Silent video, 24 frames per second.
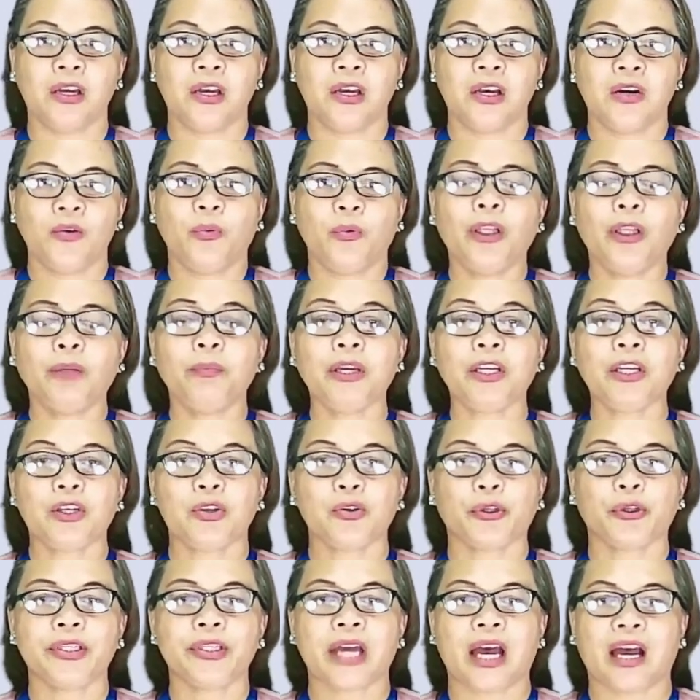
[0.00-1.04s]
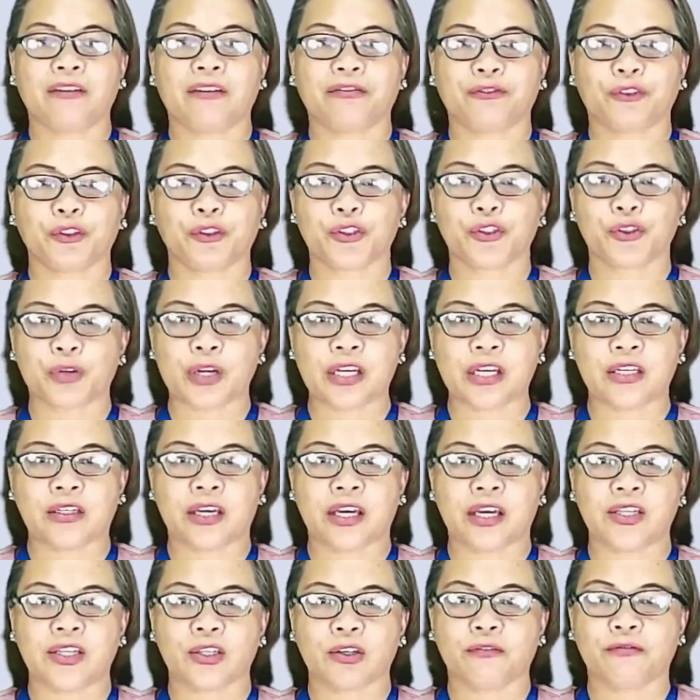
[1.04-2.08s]
will be cured after 3
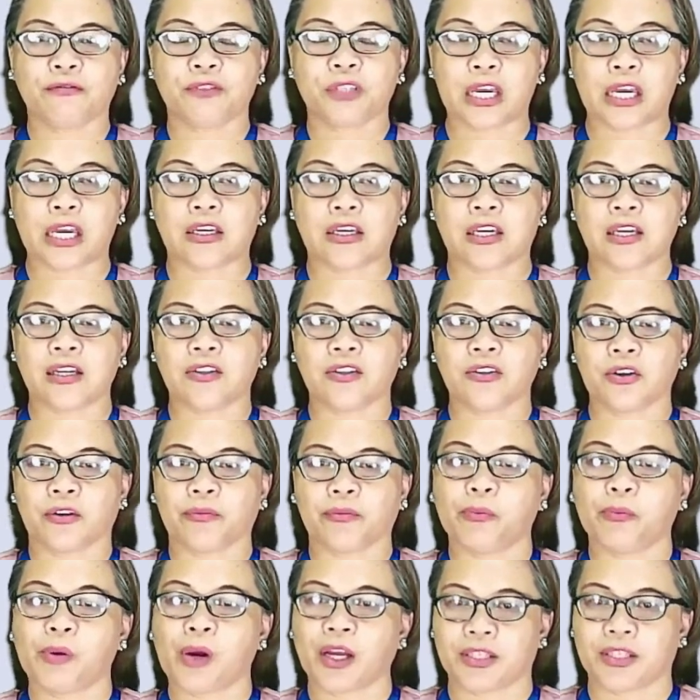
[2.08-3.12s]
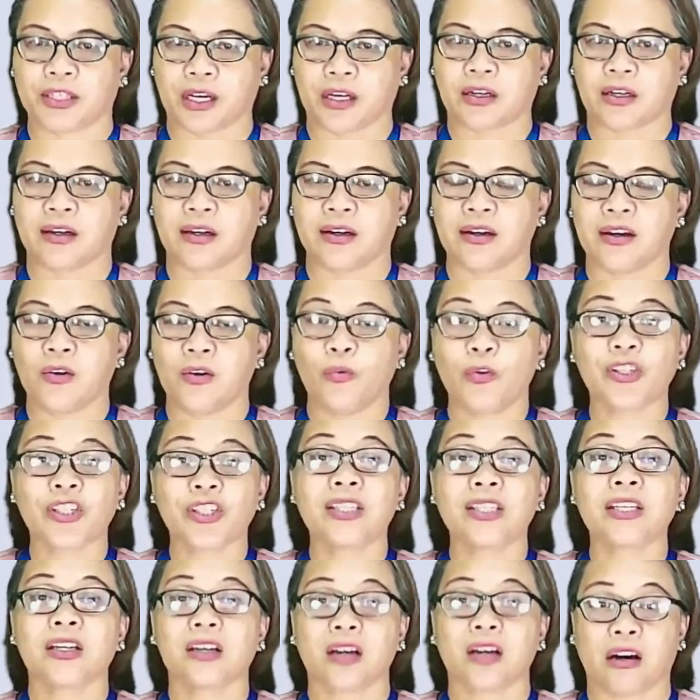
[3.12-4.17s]
days of taking their product, which is
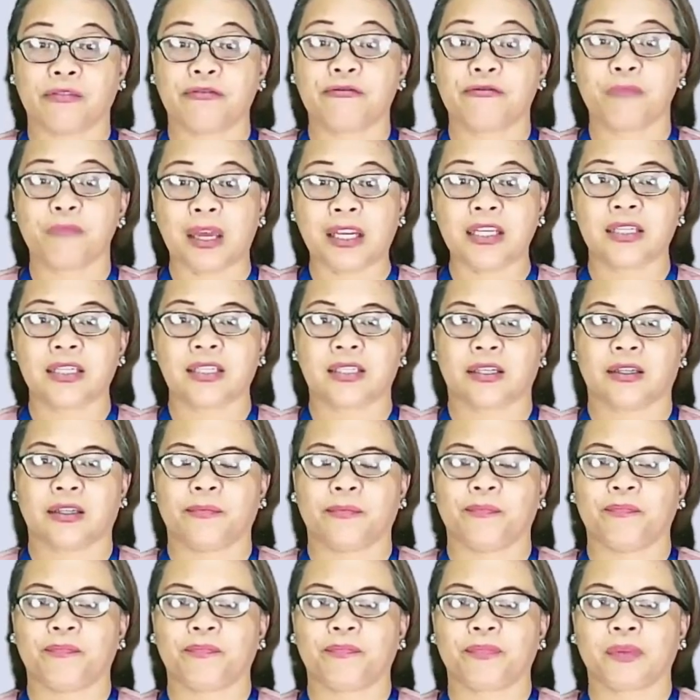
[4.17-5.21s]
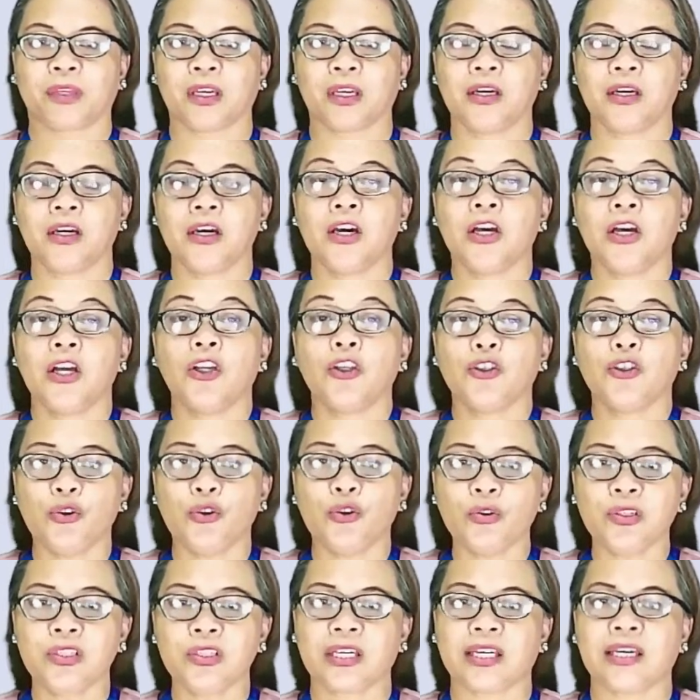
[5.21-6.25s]
a cough medicine.
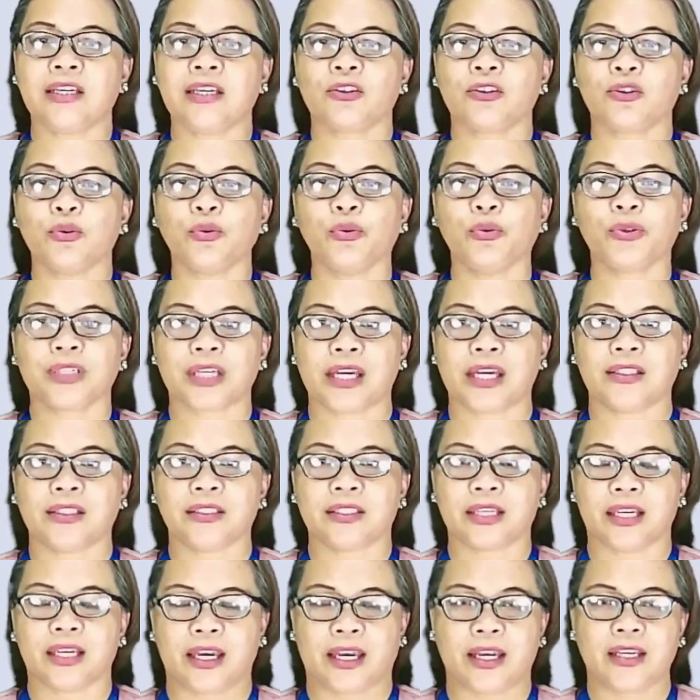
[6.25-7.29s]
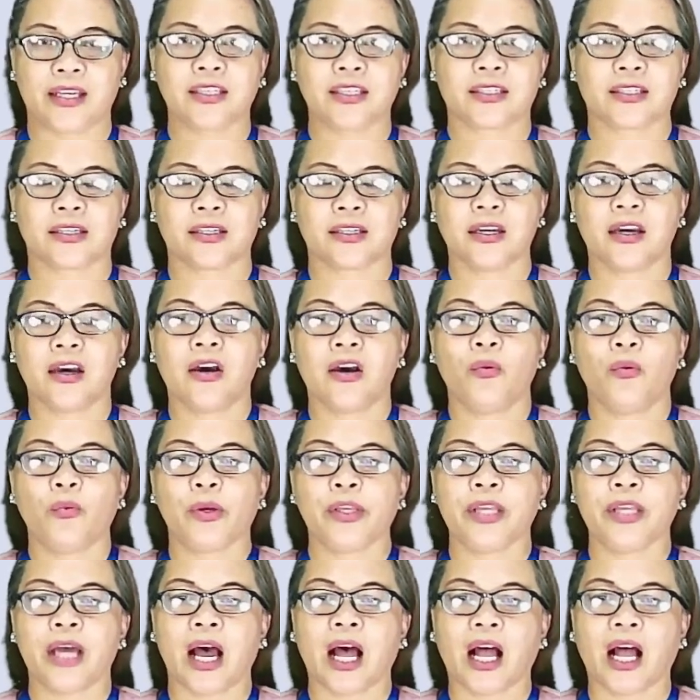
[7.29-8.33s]
Using two-tailed test
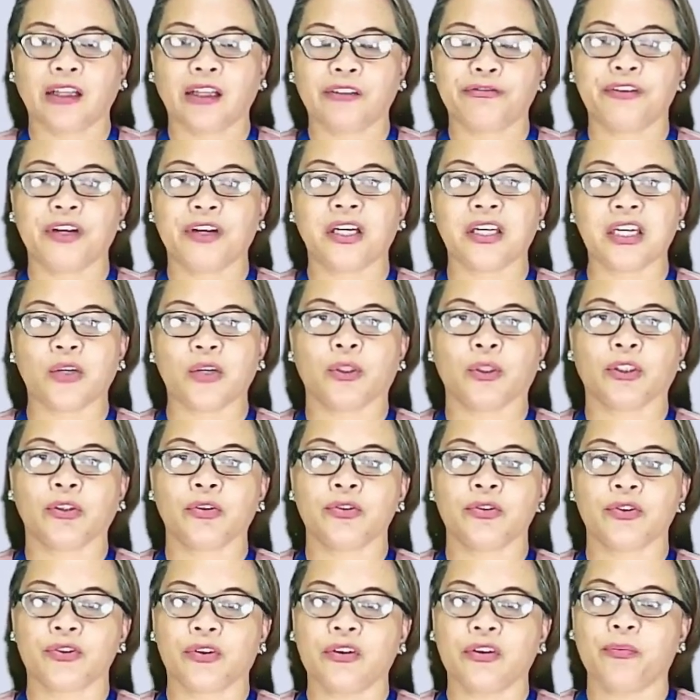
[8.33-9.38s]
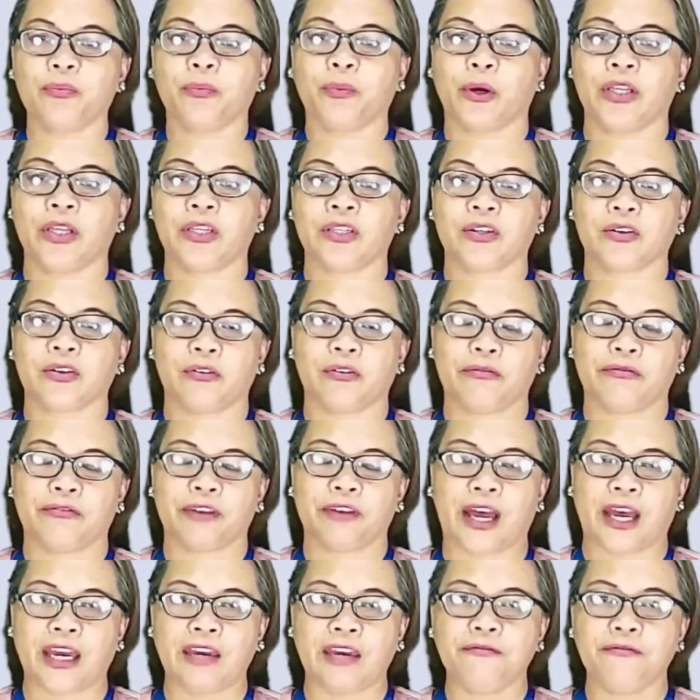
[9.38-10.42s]
with alpha equal to
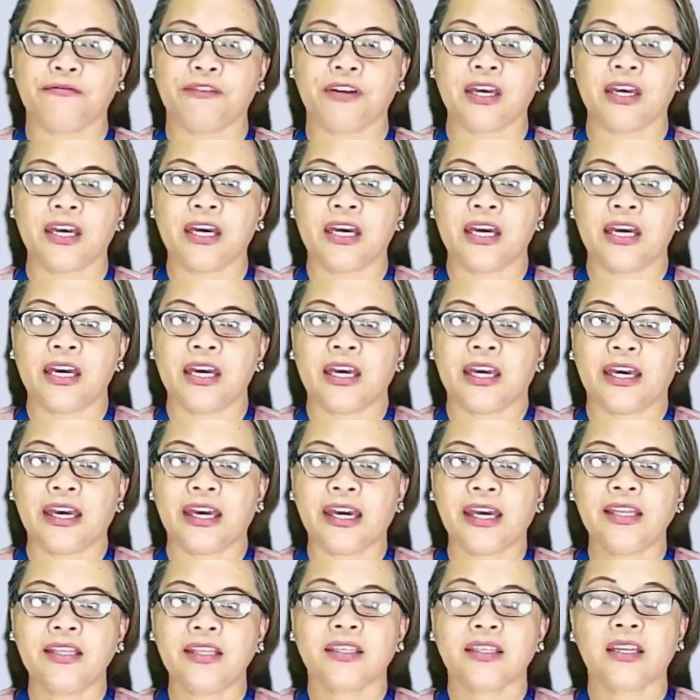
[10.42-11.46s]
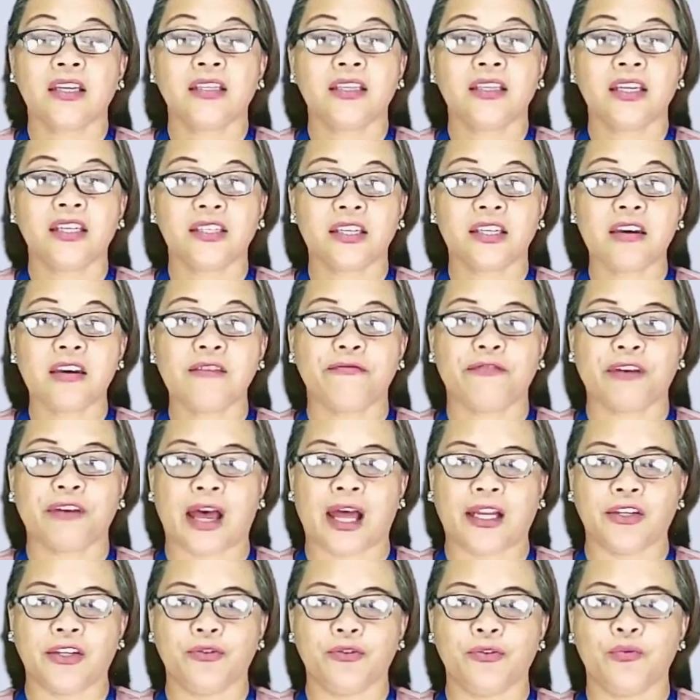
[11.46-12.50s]
0.05 and the
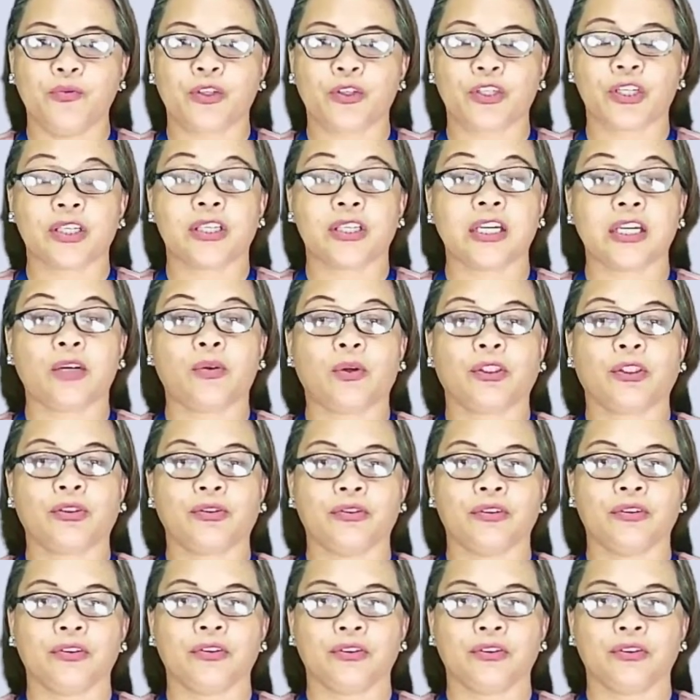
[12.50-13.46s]
z-value, which is equal to